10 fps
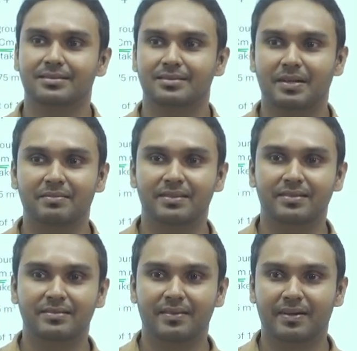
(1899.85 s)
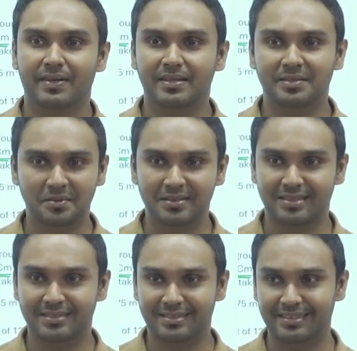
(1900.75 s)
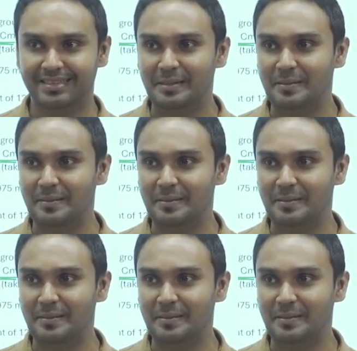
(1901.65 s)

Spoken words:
what did we discuss earlier?